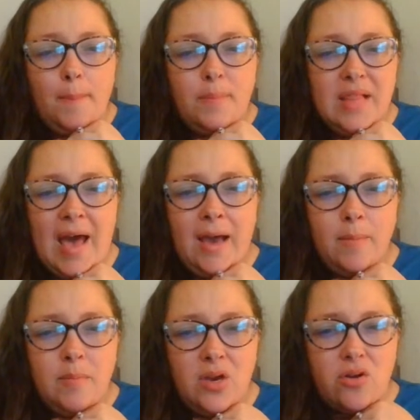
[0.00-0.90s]
Black
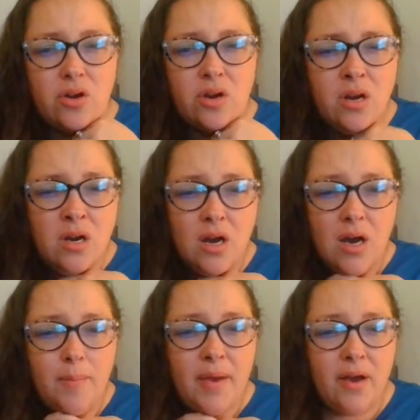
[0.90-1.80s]
Mirror,
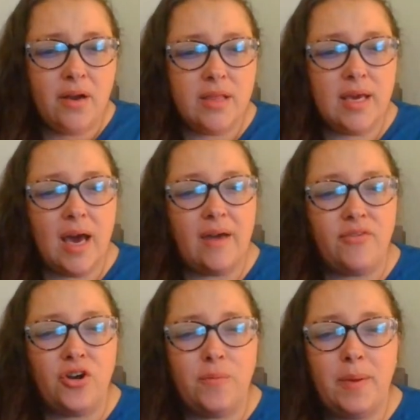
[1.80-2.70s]
apparently, I've
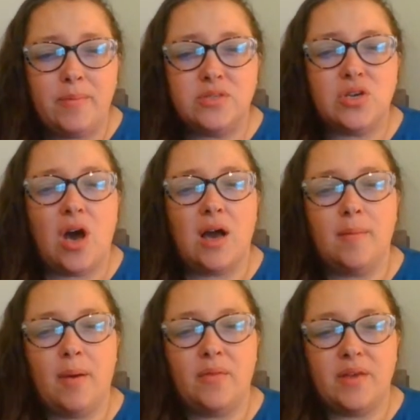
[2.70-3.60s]
heard people talk
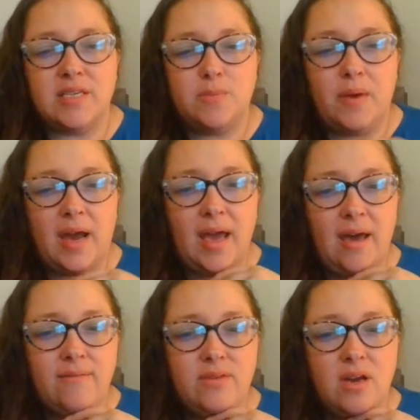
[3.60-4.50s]
about this, but I
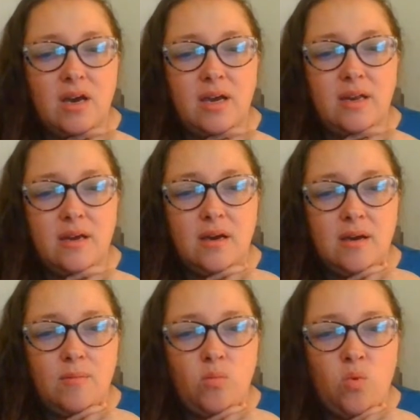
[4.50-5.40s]
have not
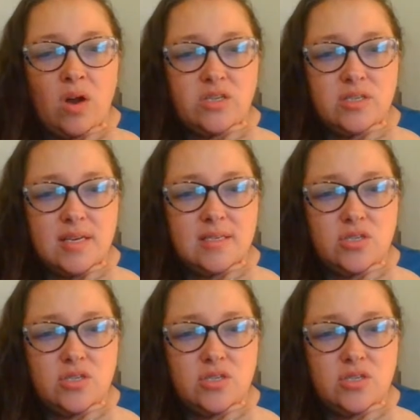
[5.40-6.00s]
watched this.